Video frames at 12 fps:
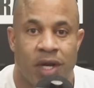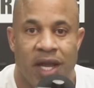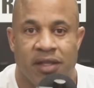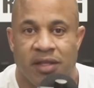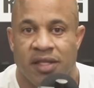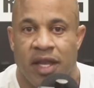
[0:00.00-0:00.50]
you
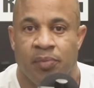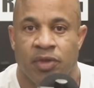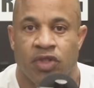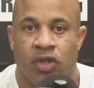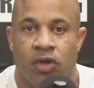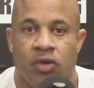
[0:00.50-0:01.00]
liked this
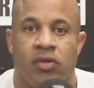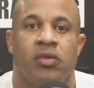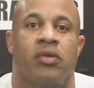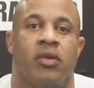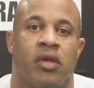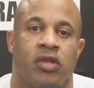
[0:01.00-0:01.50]
episode.
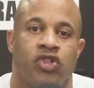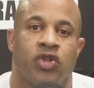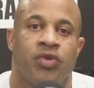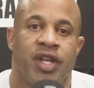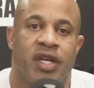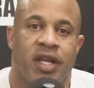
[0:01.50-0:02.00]

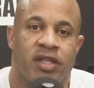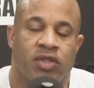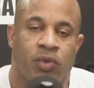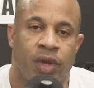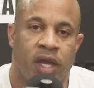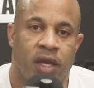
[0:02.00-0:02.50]
Tune in
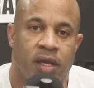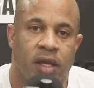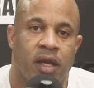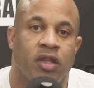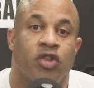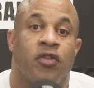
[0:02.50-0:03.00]
next week.
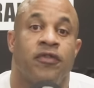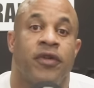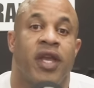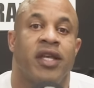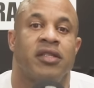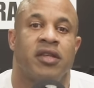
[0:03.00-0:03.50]
Don't
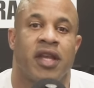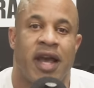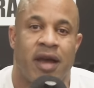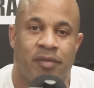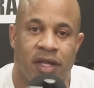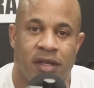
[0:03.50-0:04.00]
forget to
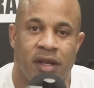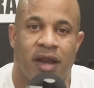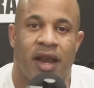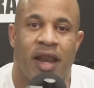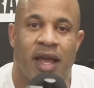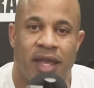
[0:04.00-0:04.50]
comment,
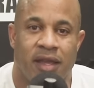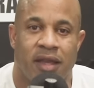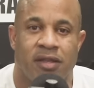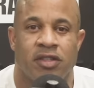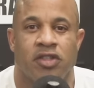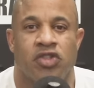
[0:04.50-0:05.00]
like,
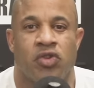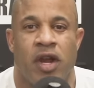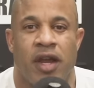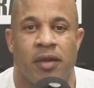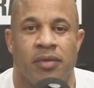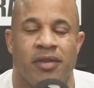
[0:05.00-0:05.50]
and
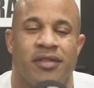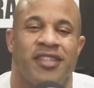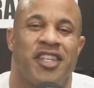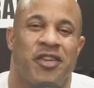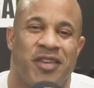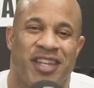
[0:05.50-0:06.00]
subscribe.
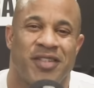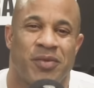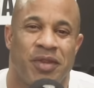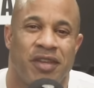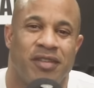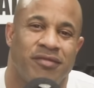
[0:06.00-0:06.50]
See you next
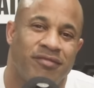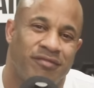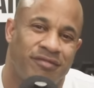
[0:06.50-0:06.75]
week.